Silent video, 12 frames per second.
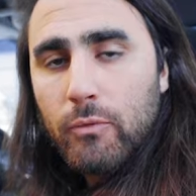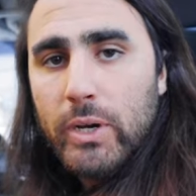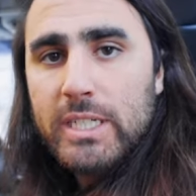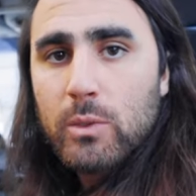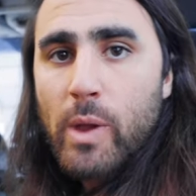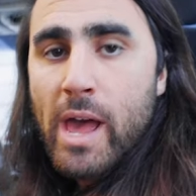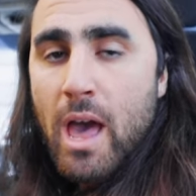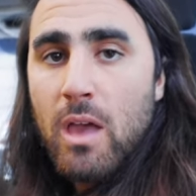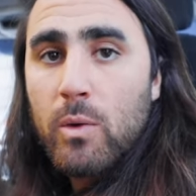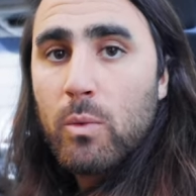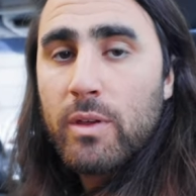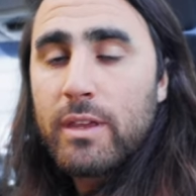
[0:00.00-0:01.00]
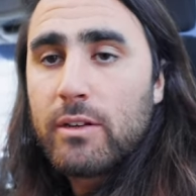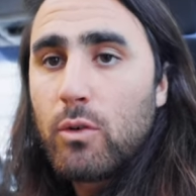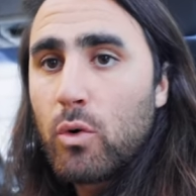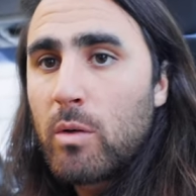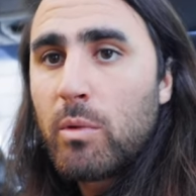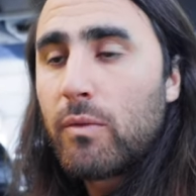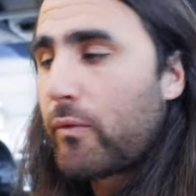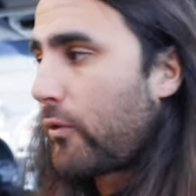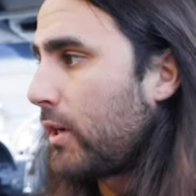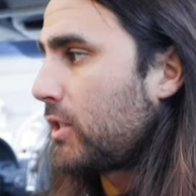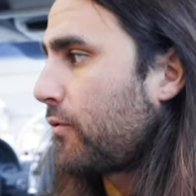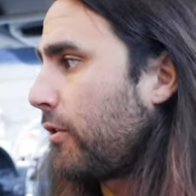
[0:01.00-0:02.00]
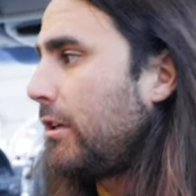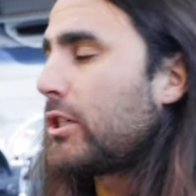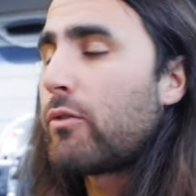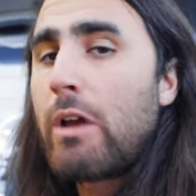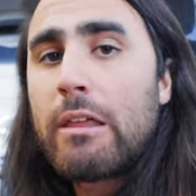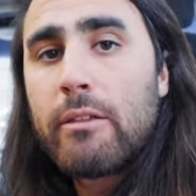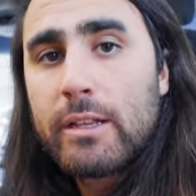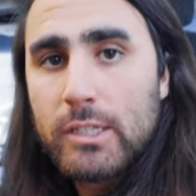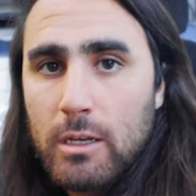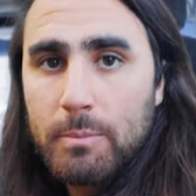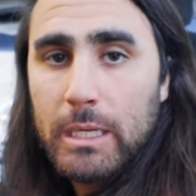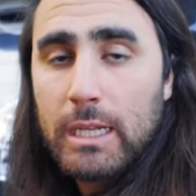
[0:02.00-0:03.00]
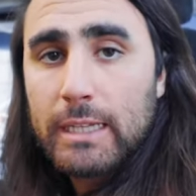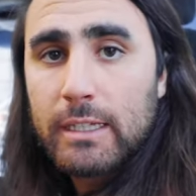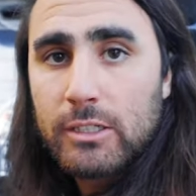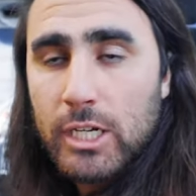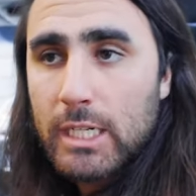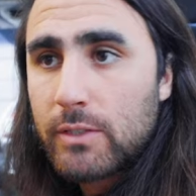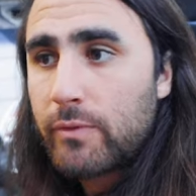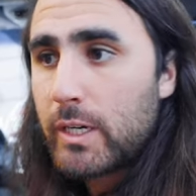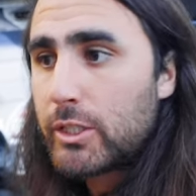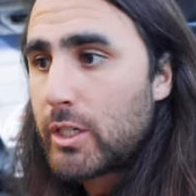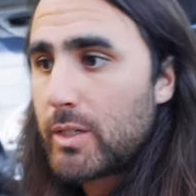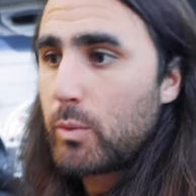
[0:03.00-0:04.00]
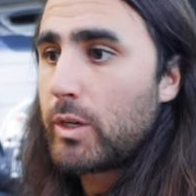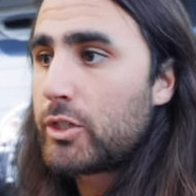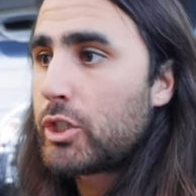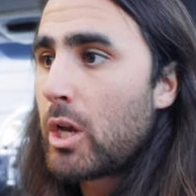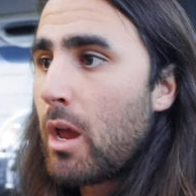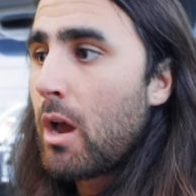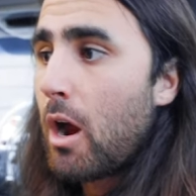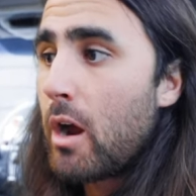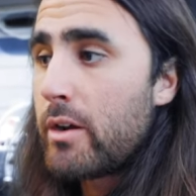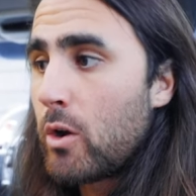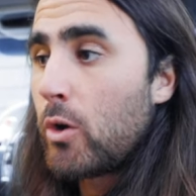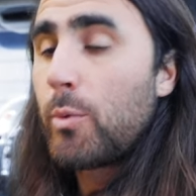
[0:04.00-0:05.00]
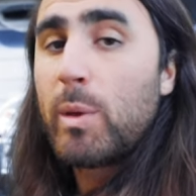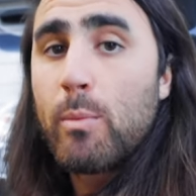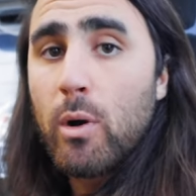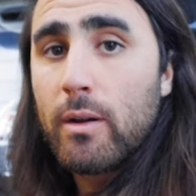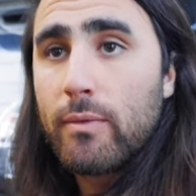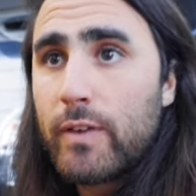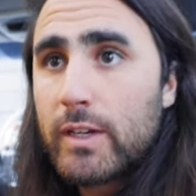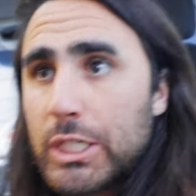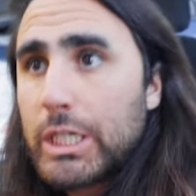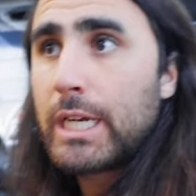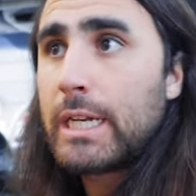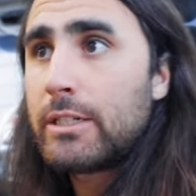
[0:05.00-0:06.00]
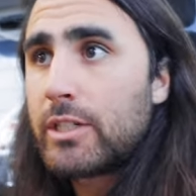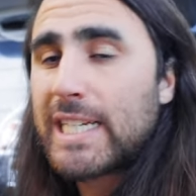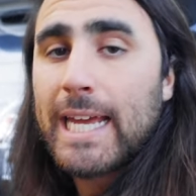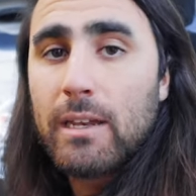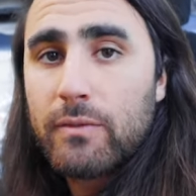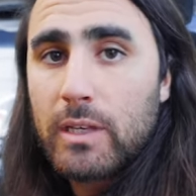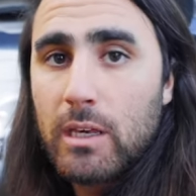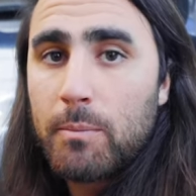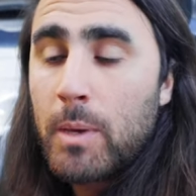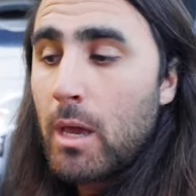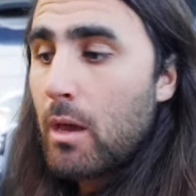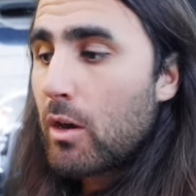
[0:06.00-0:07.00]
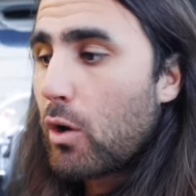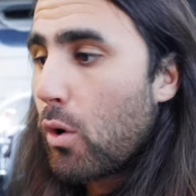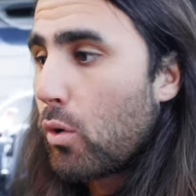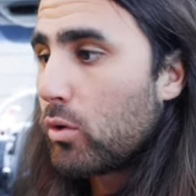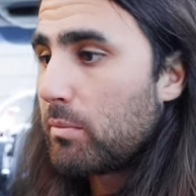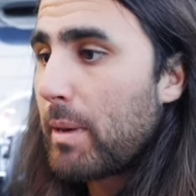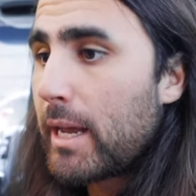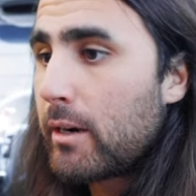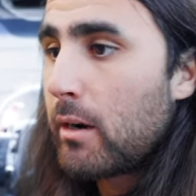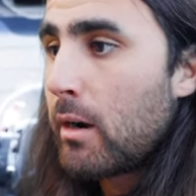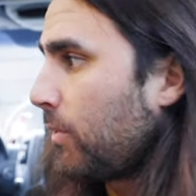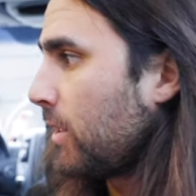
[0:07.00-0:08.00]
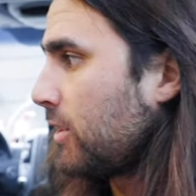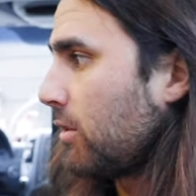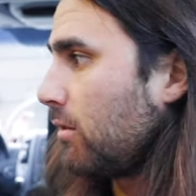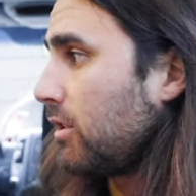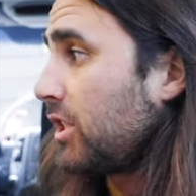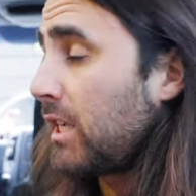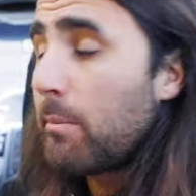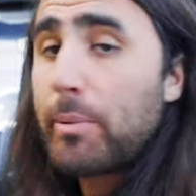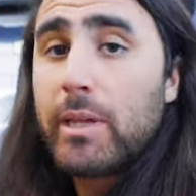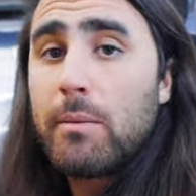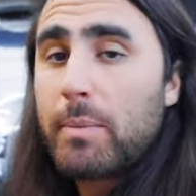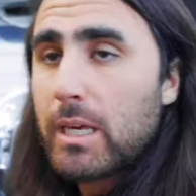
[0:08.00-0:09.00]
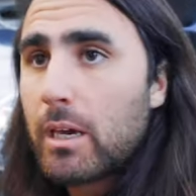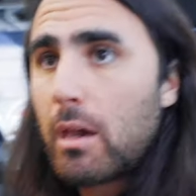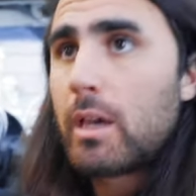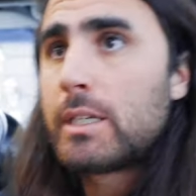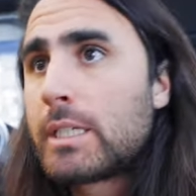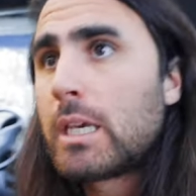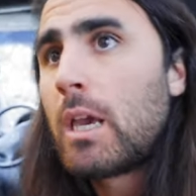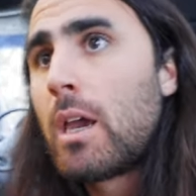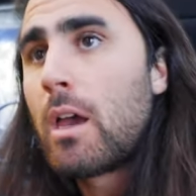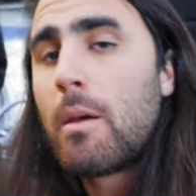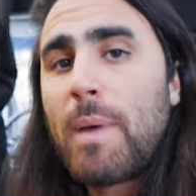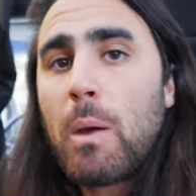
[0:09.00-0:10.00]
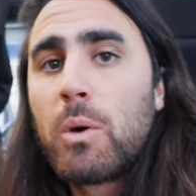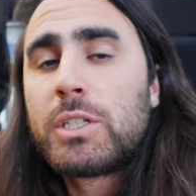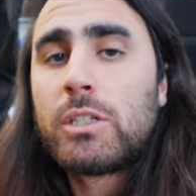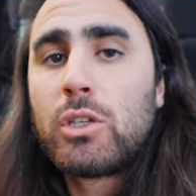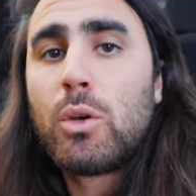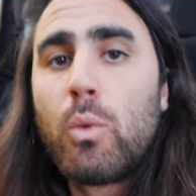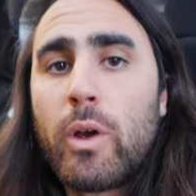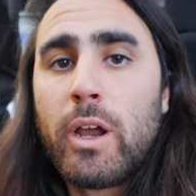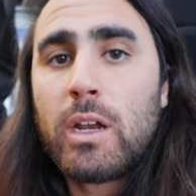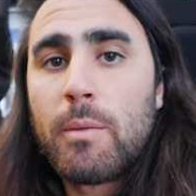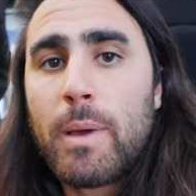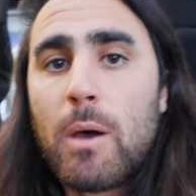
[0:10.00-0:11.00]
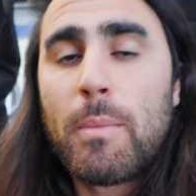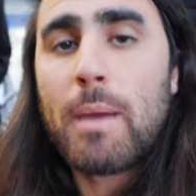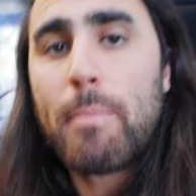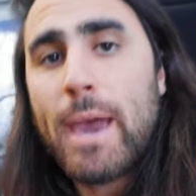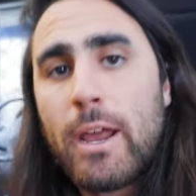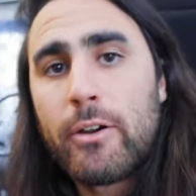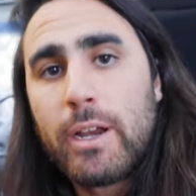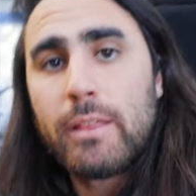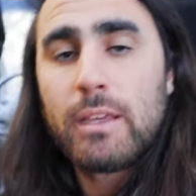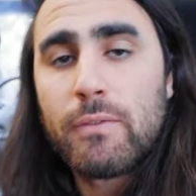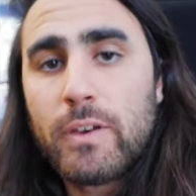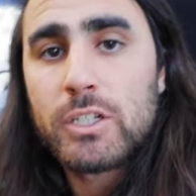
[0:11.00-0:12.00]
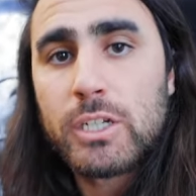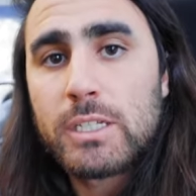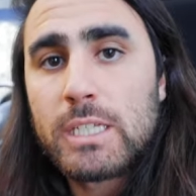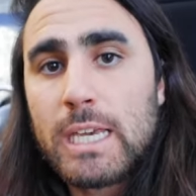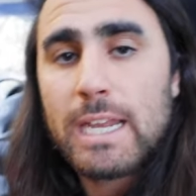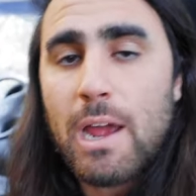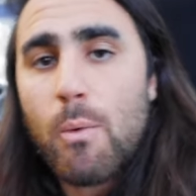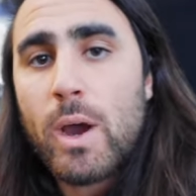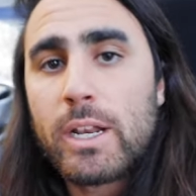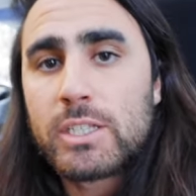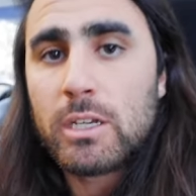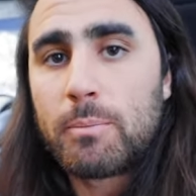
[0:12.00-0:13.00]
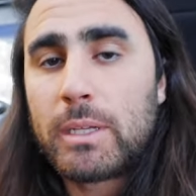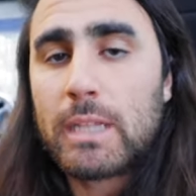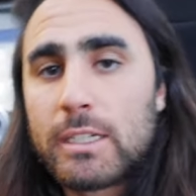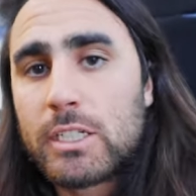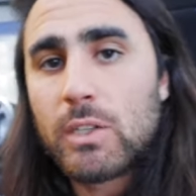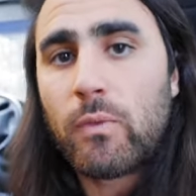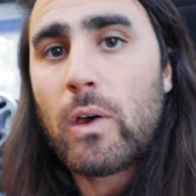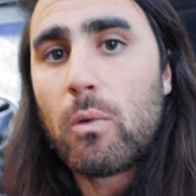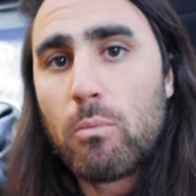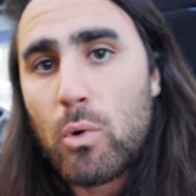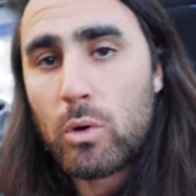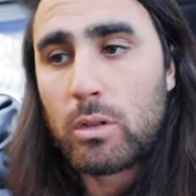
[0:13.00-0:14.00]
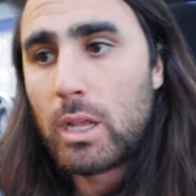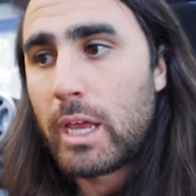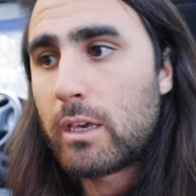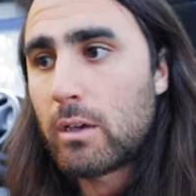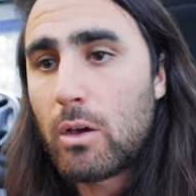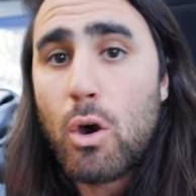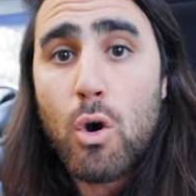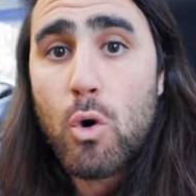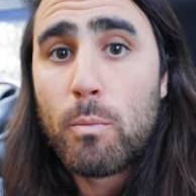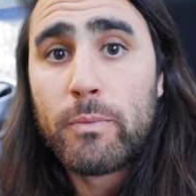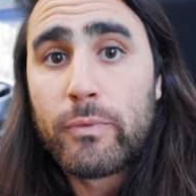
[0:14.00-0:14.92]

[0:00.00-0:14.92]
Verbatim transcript: The reason why I went with a normal fridge freezer rather than something like the chest fridges, which are known to be more efficient and just kind of keep cold better, is simply because um, I wasn't too worried about my battery and the efficiency and I wanted something that just felt more like a home